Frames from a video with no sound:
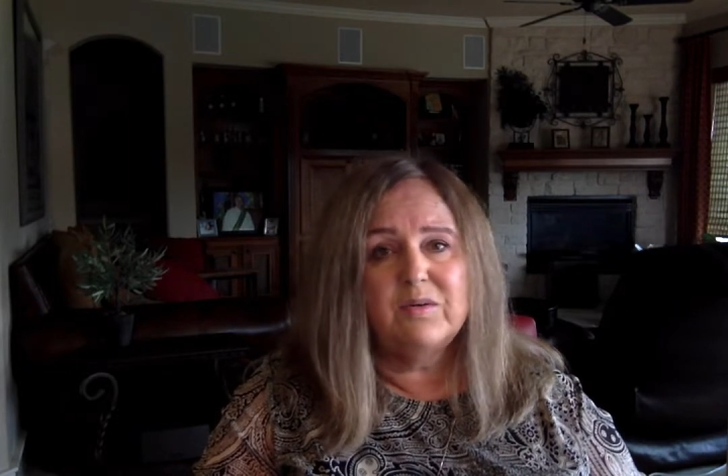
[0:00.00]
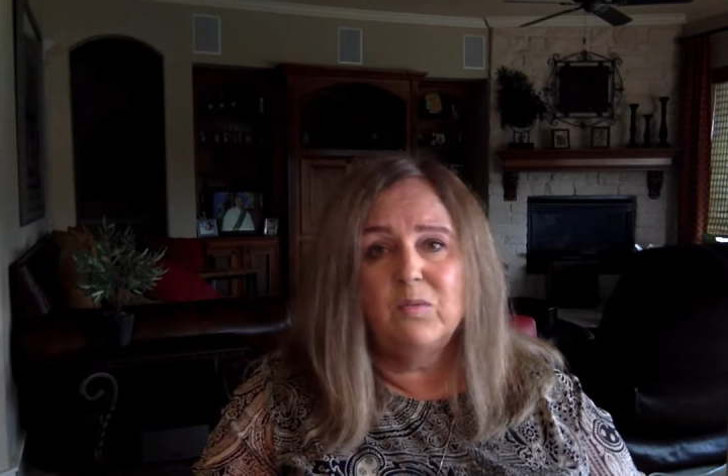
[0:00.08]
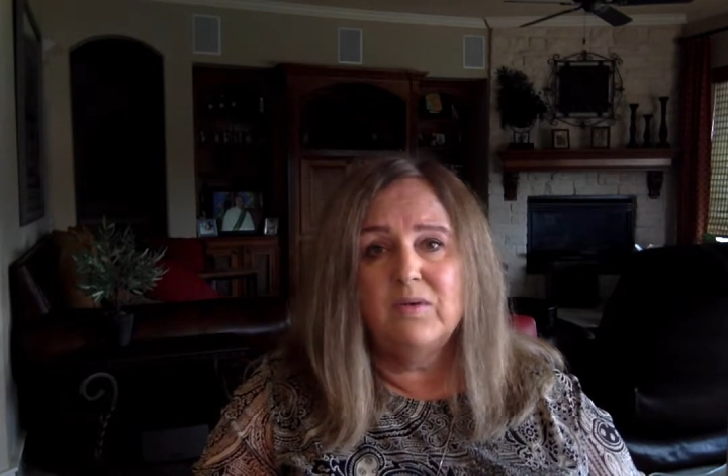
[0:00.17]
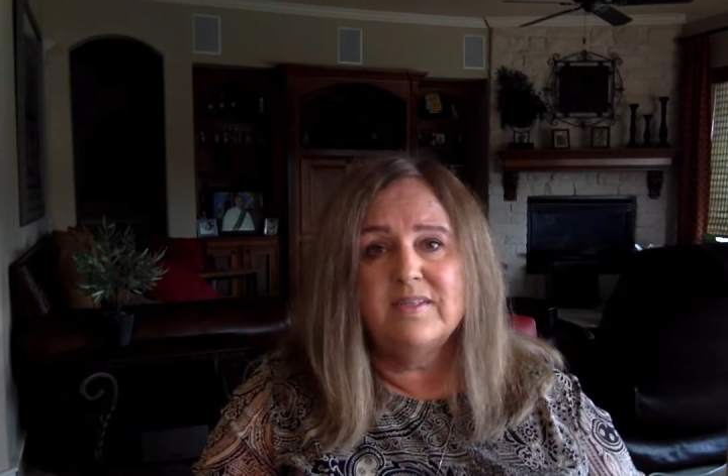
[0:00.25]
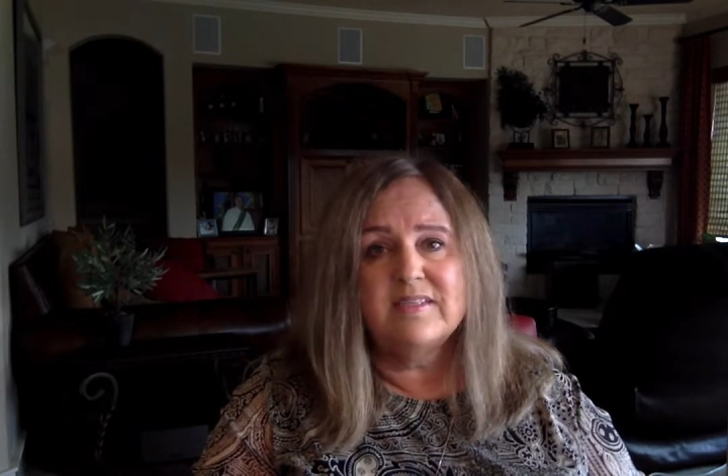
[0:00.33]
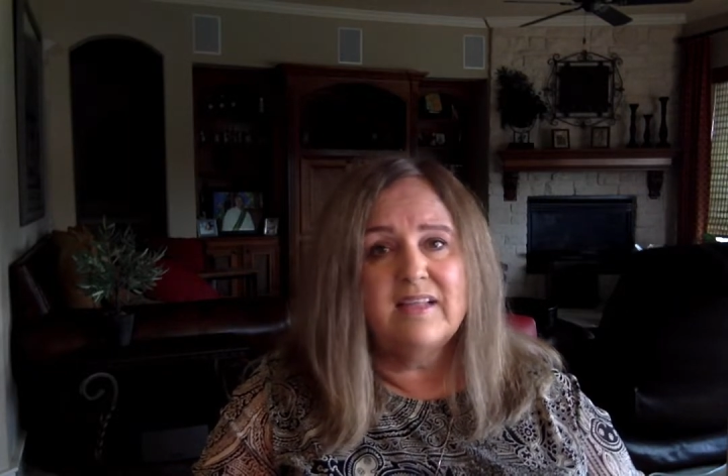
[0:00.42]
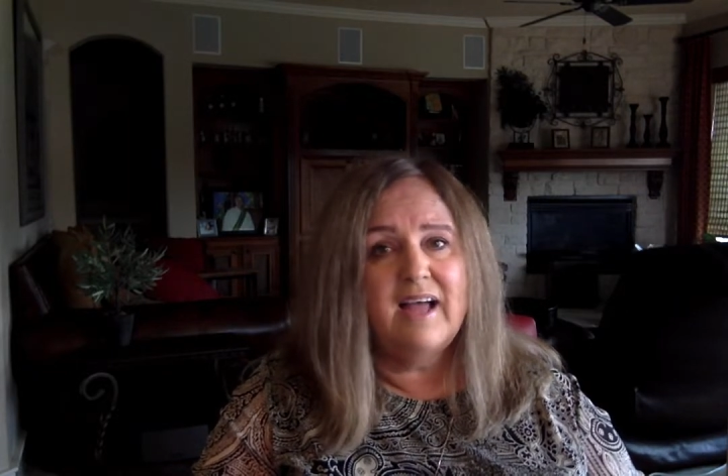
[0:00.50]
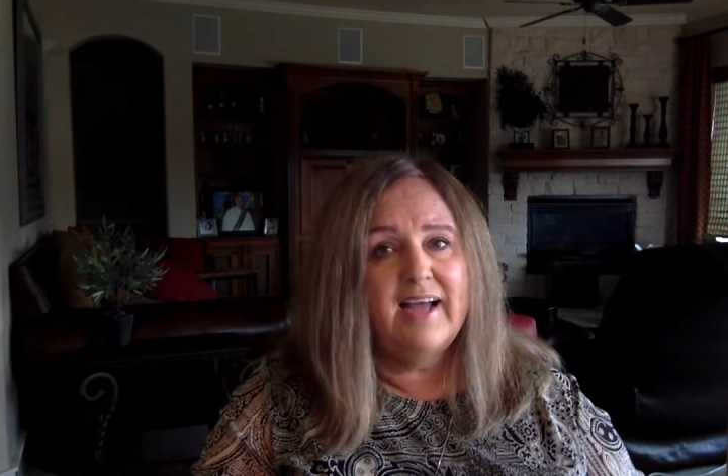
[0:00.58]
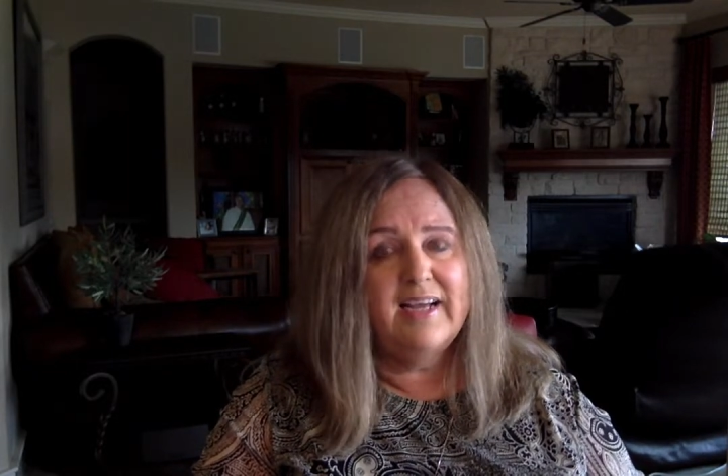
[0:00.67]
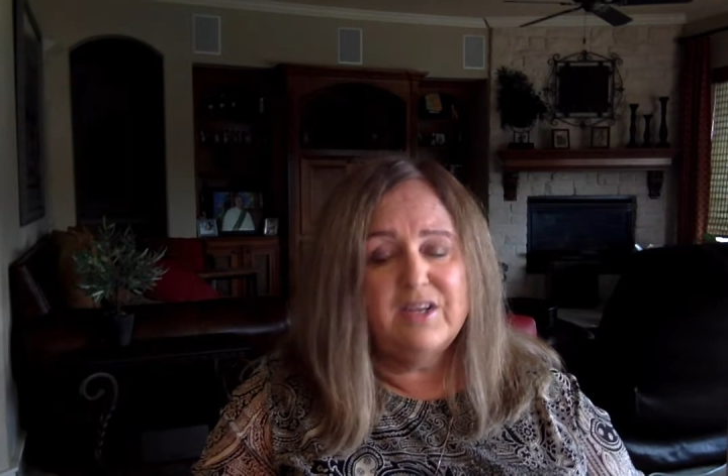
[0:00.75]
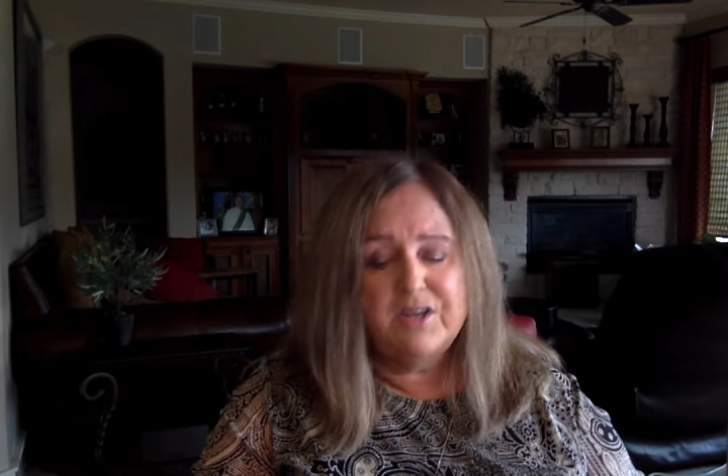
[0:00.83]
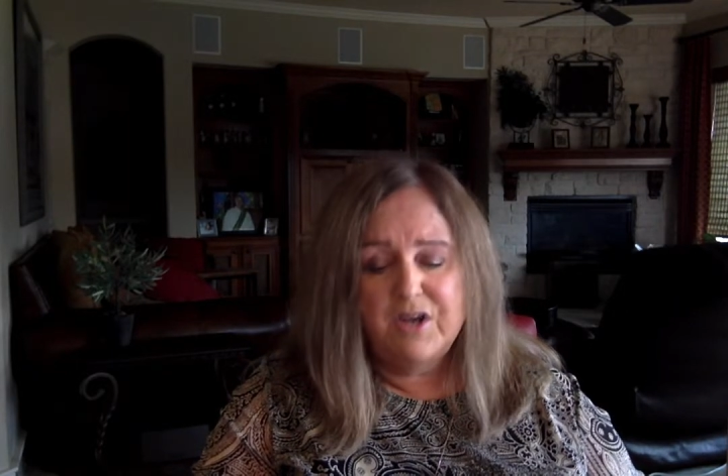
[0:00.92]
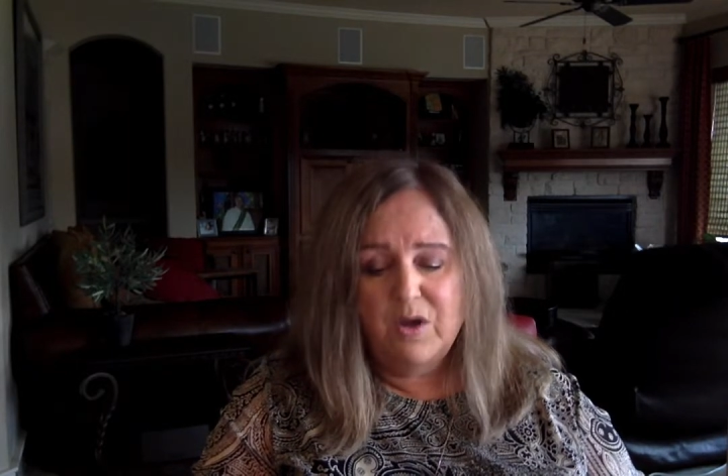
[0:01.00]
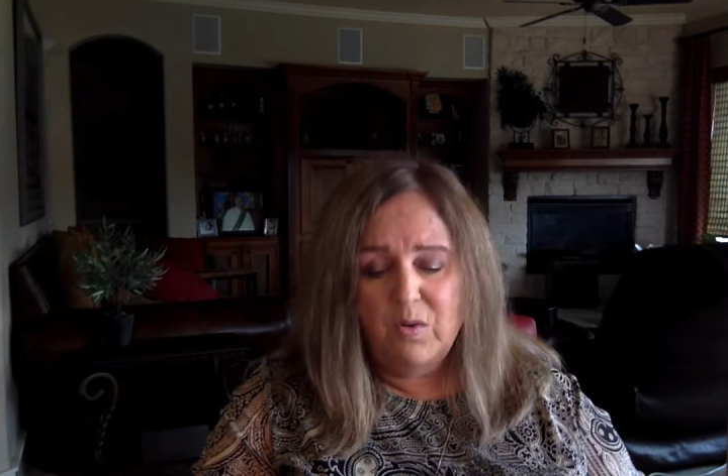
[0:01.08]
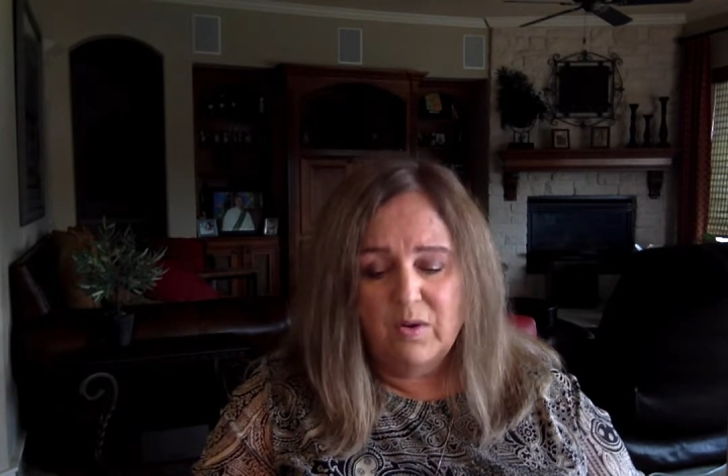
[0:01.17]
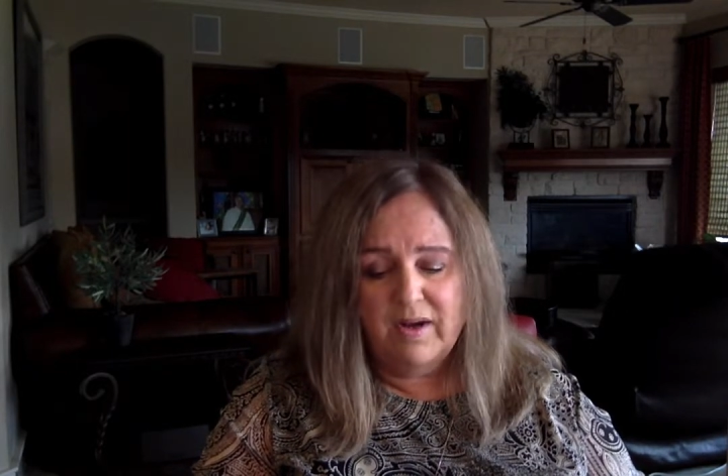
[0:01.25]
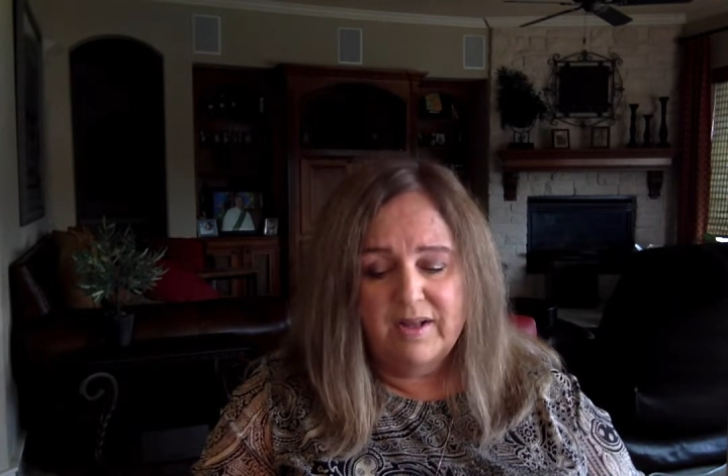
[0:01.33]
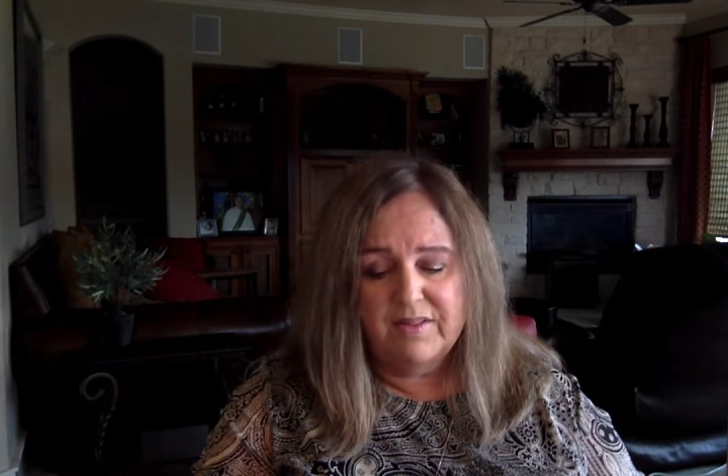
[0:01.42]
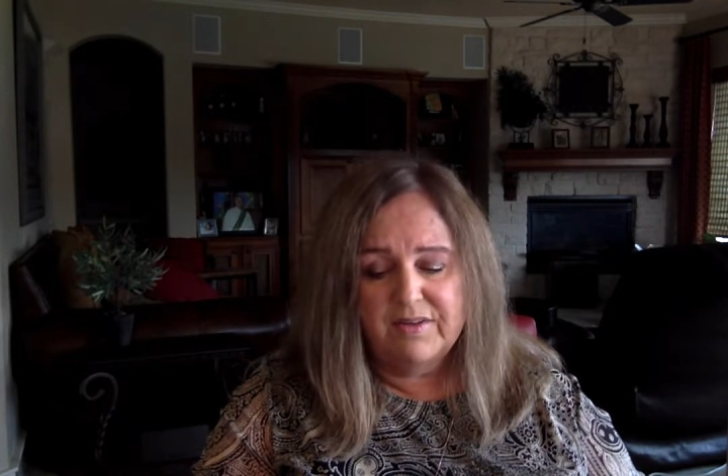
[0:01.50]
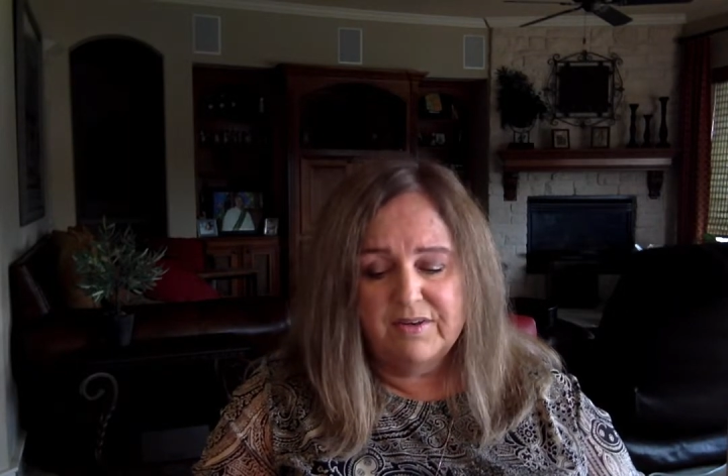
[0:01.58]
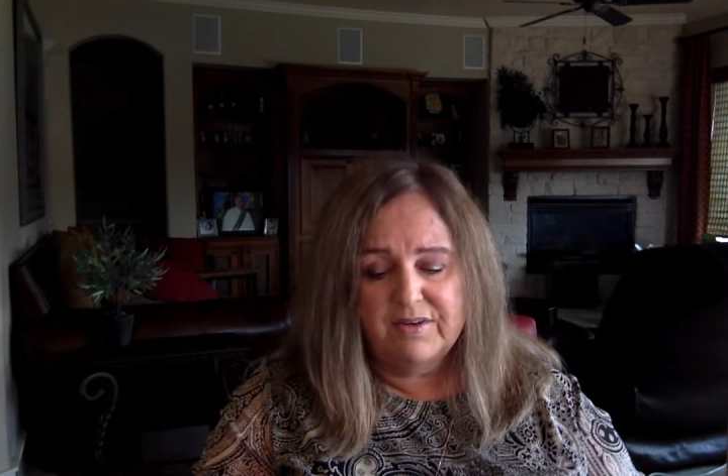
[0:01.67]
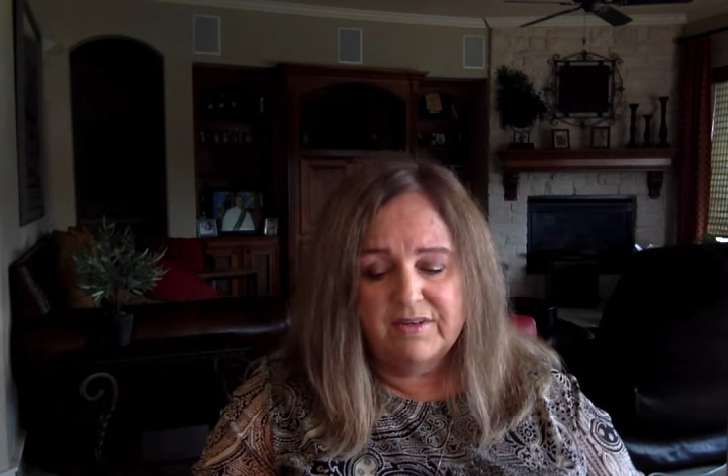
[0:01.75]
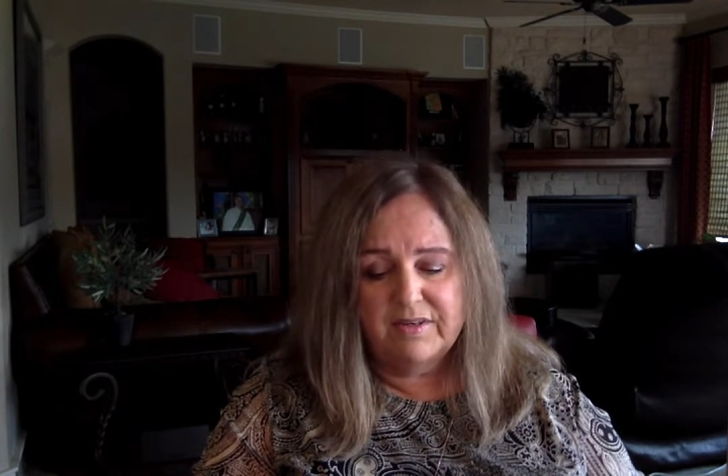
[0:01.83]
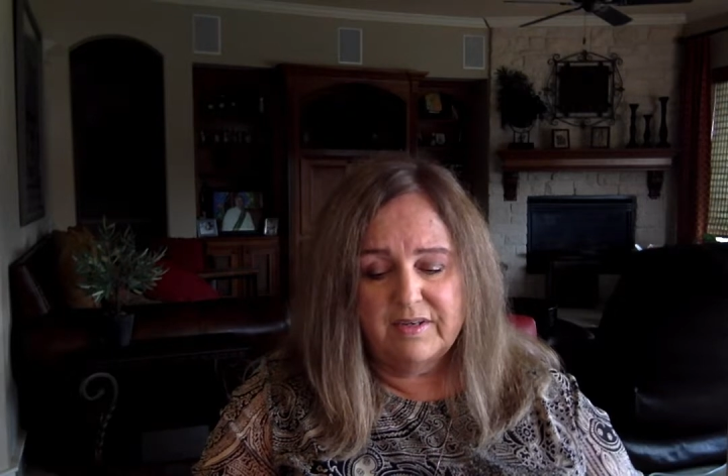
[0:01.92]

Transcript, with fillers: was like no other.